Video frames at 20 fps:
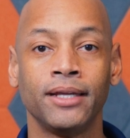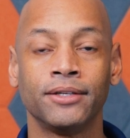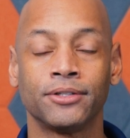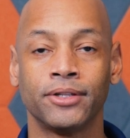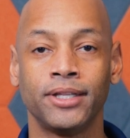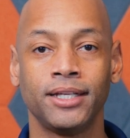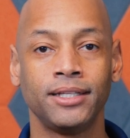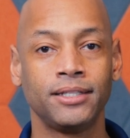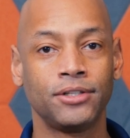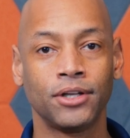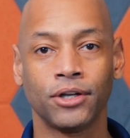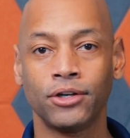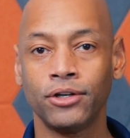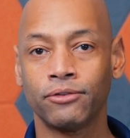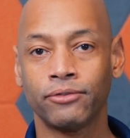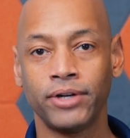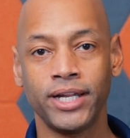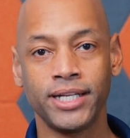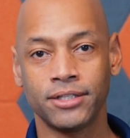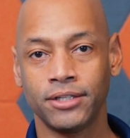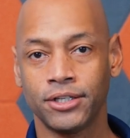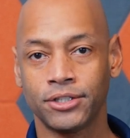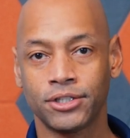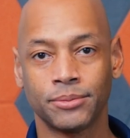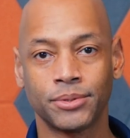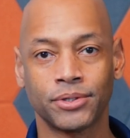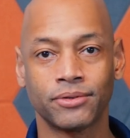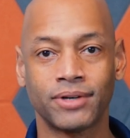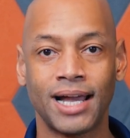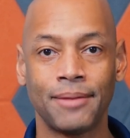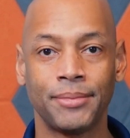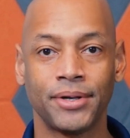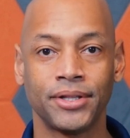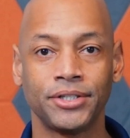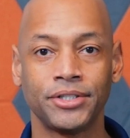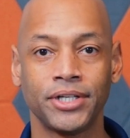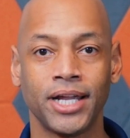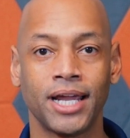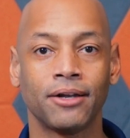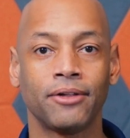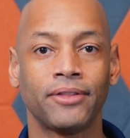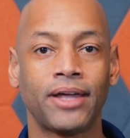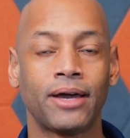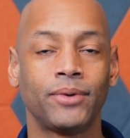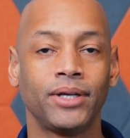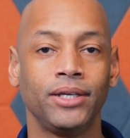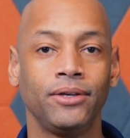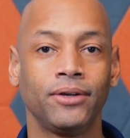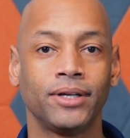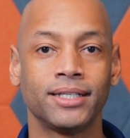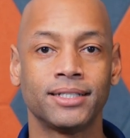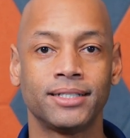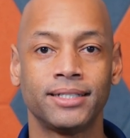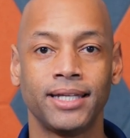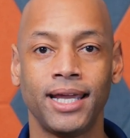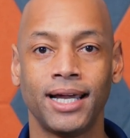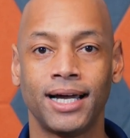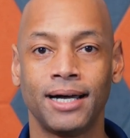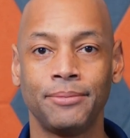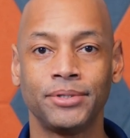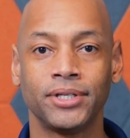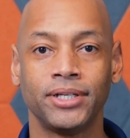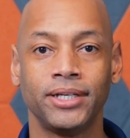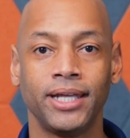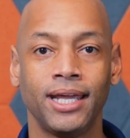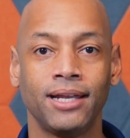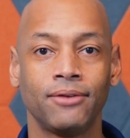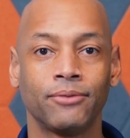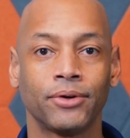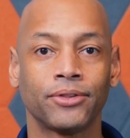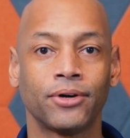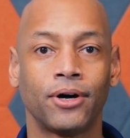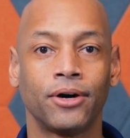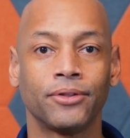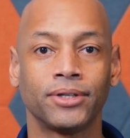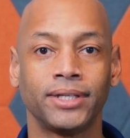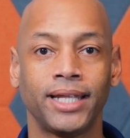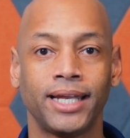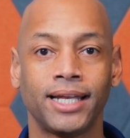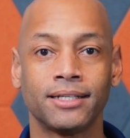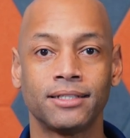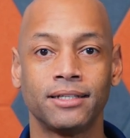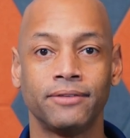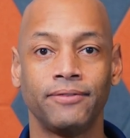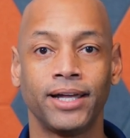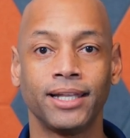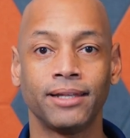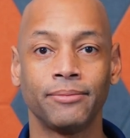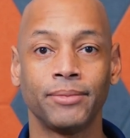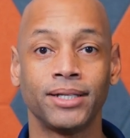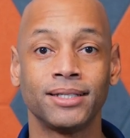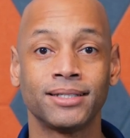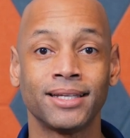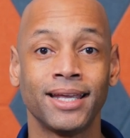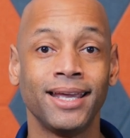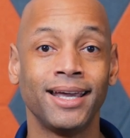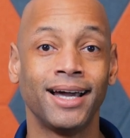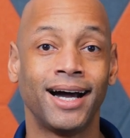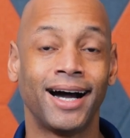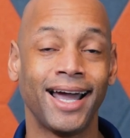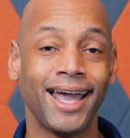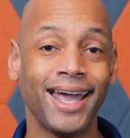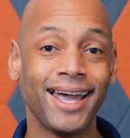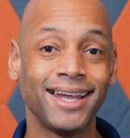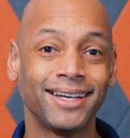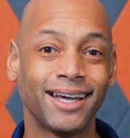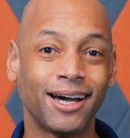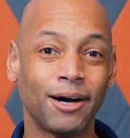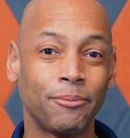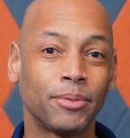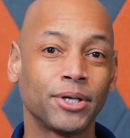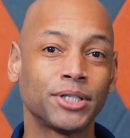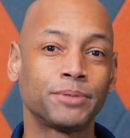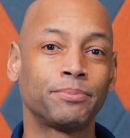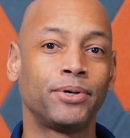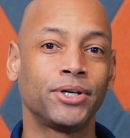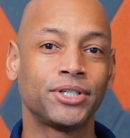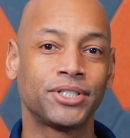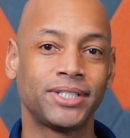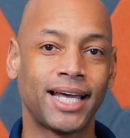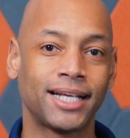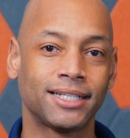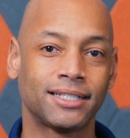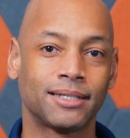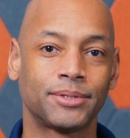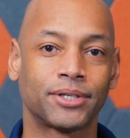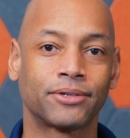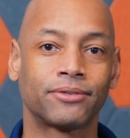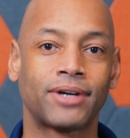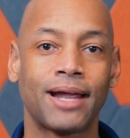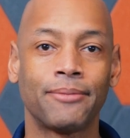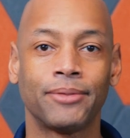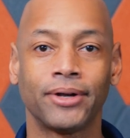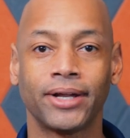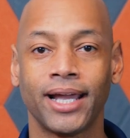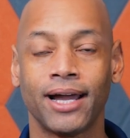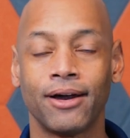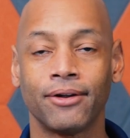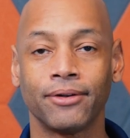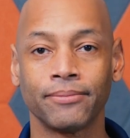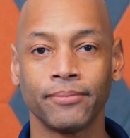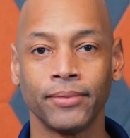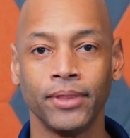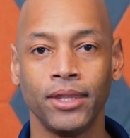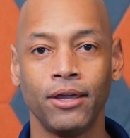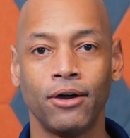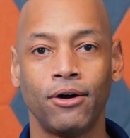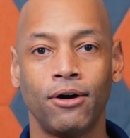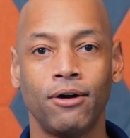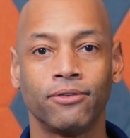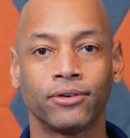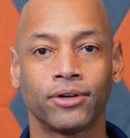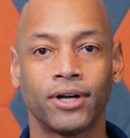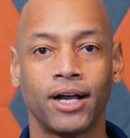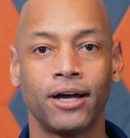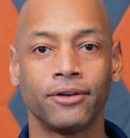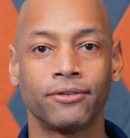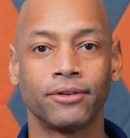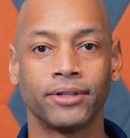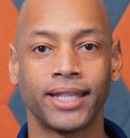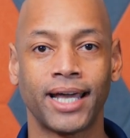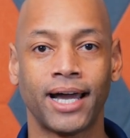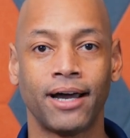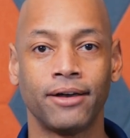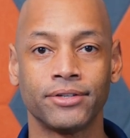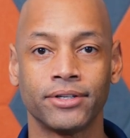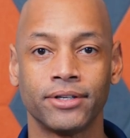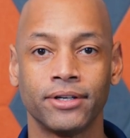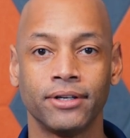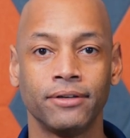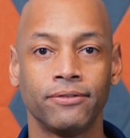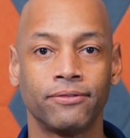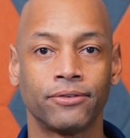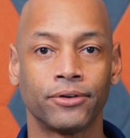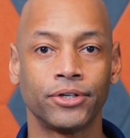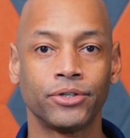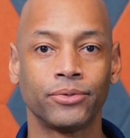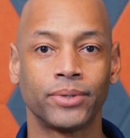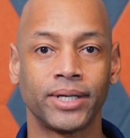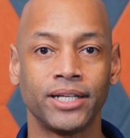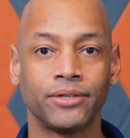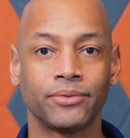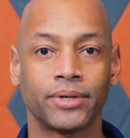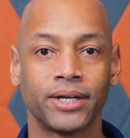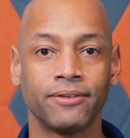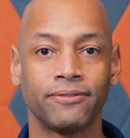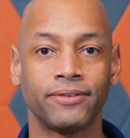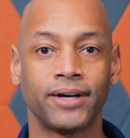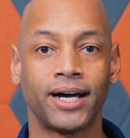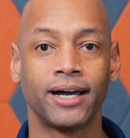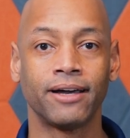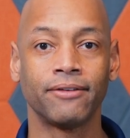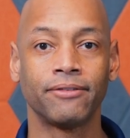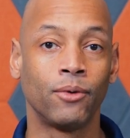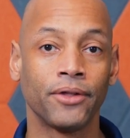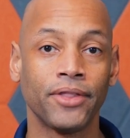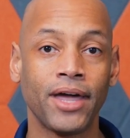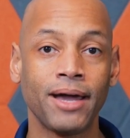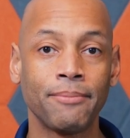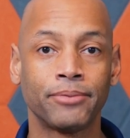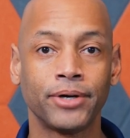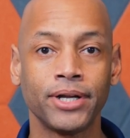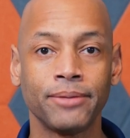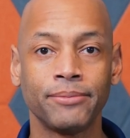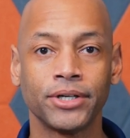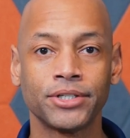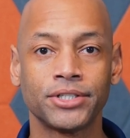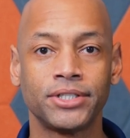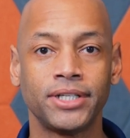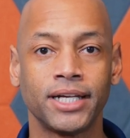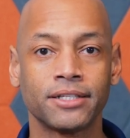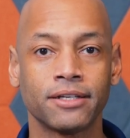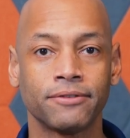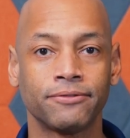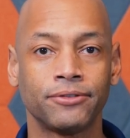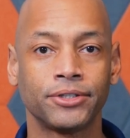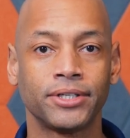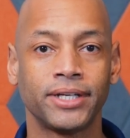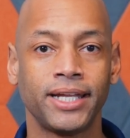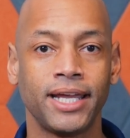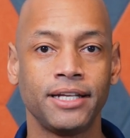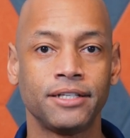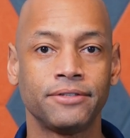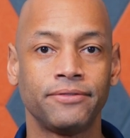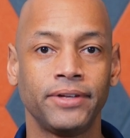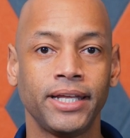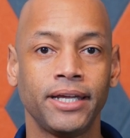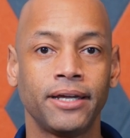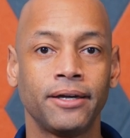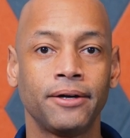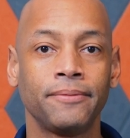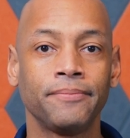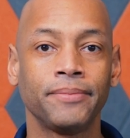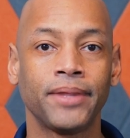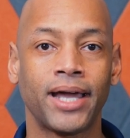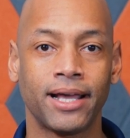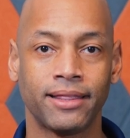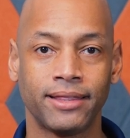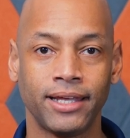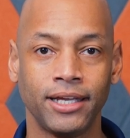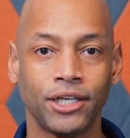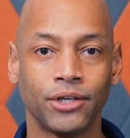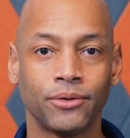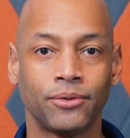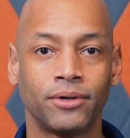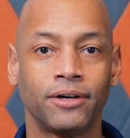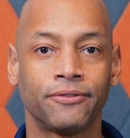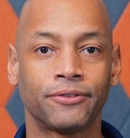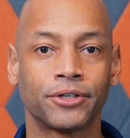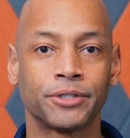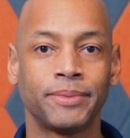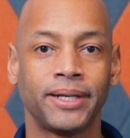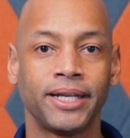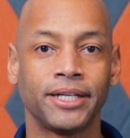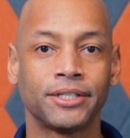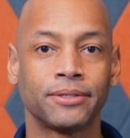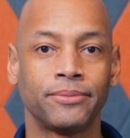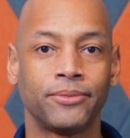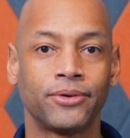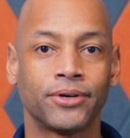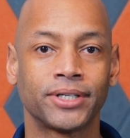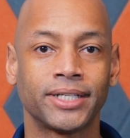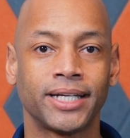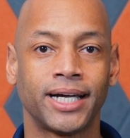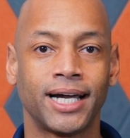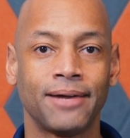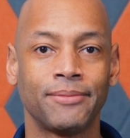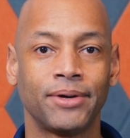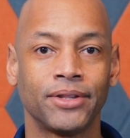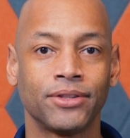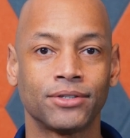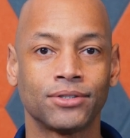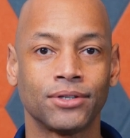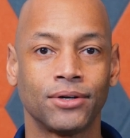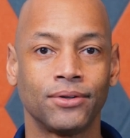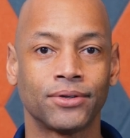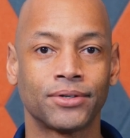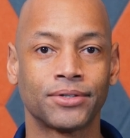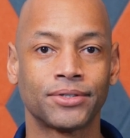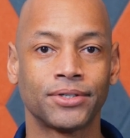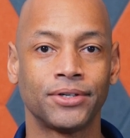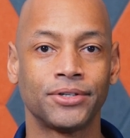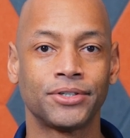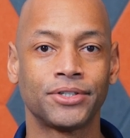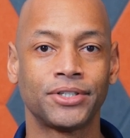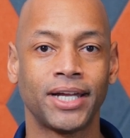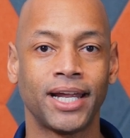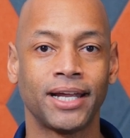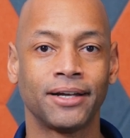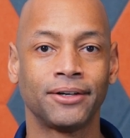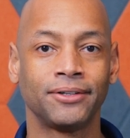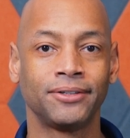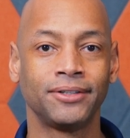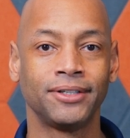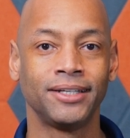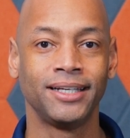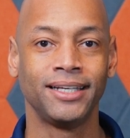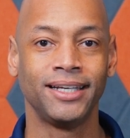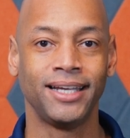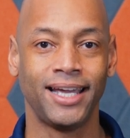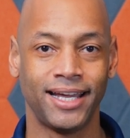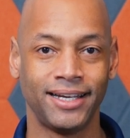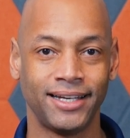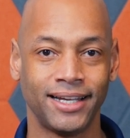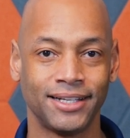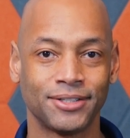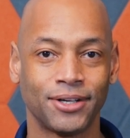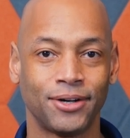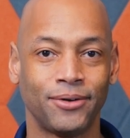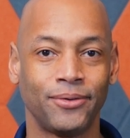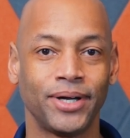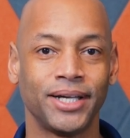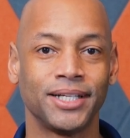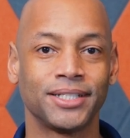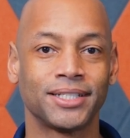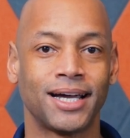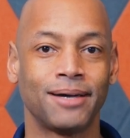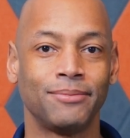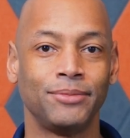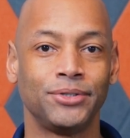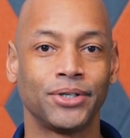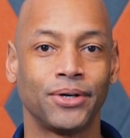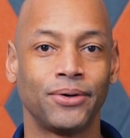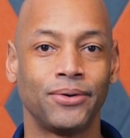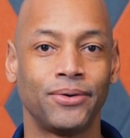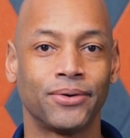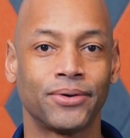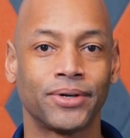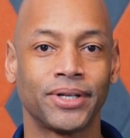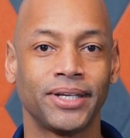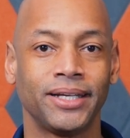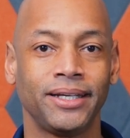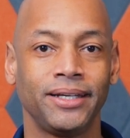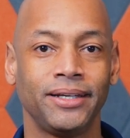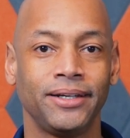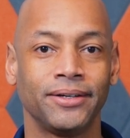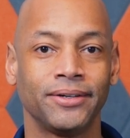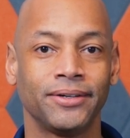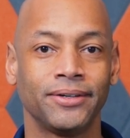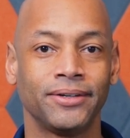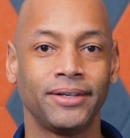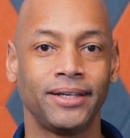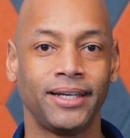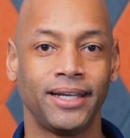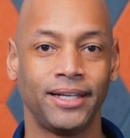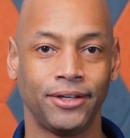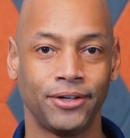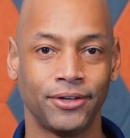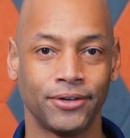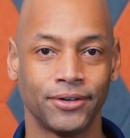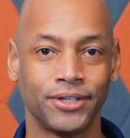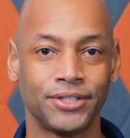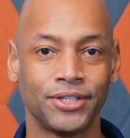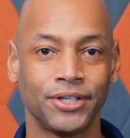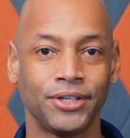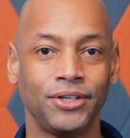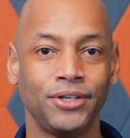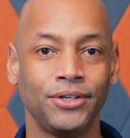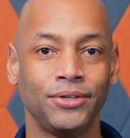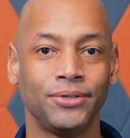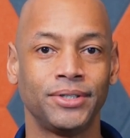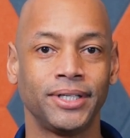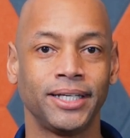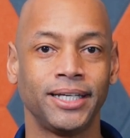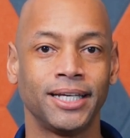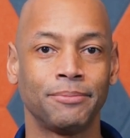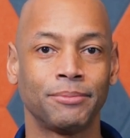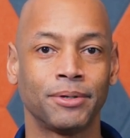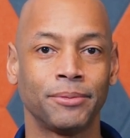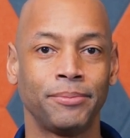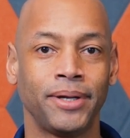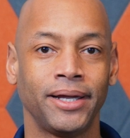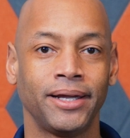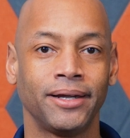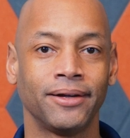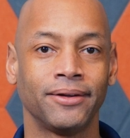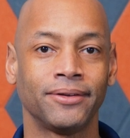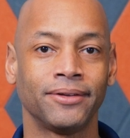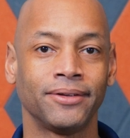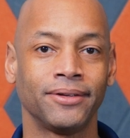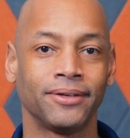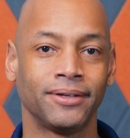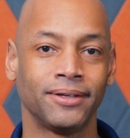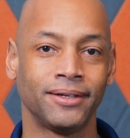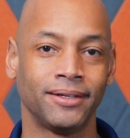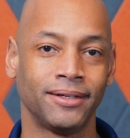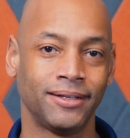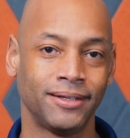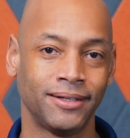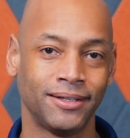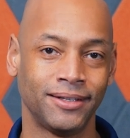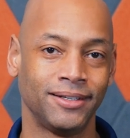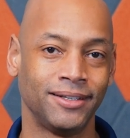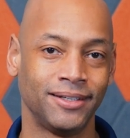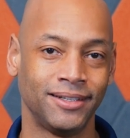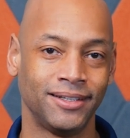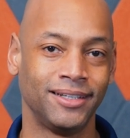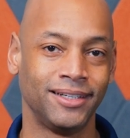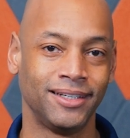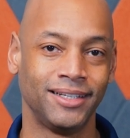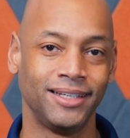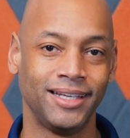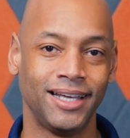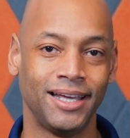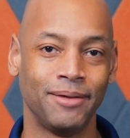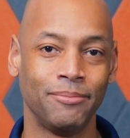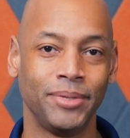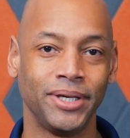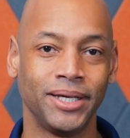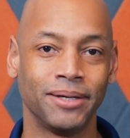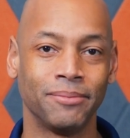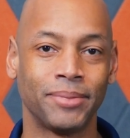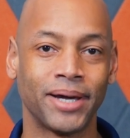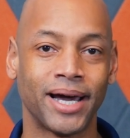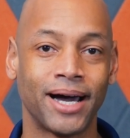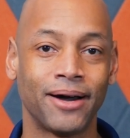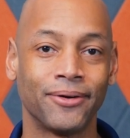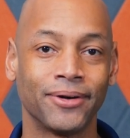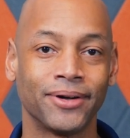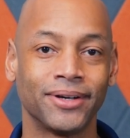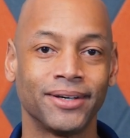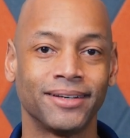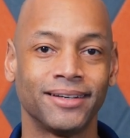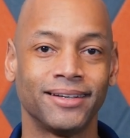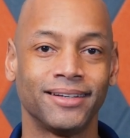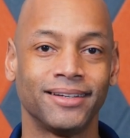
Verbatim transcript: So this is a good reason to subscribe to the channel. That way you can stay up to date with all the latest developments uh, and help us push that subscriber count over 100,000 for 2025. Well, that pretty much does it for today's video. I thank you all for spending some more time on the Solar Surge channel. And as always, I'm Joe Ordia here, encouraging you to get prepared and be empowered.